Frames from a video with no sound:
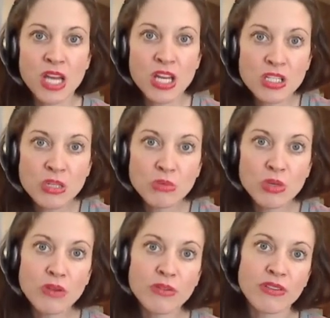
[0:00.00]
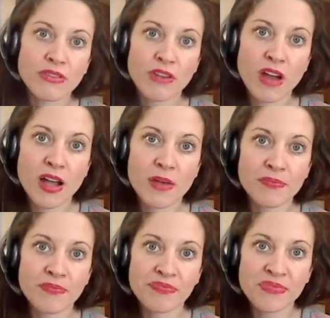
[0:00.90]
to move from
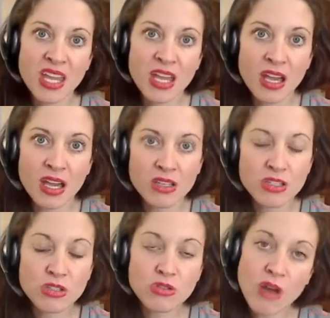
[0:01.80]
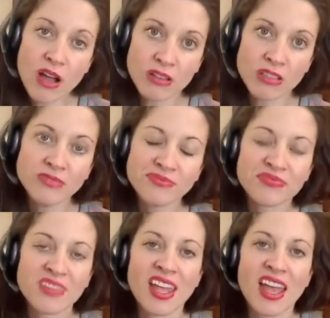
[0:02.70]
struggle
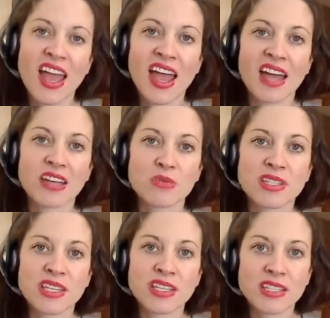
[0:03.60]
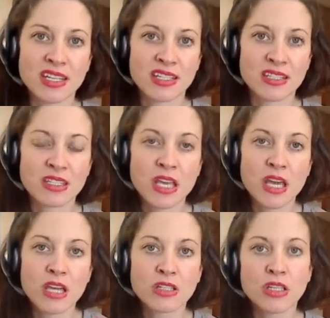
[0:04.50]
and resistance
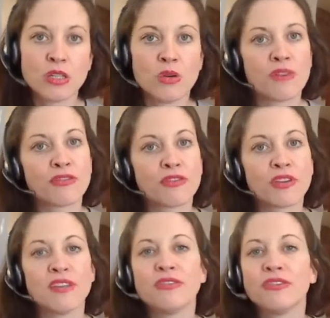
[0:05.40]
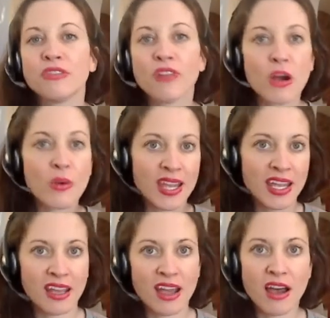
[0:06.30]
to a
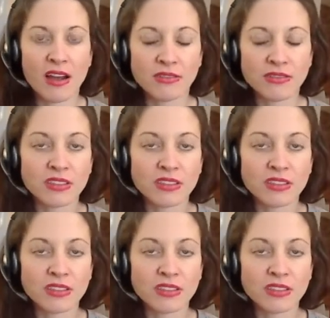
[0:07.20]
free-flowing of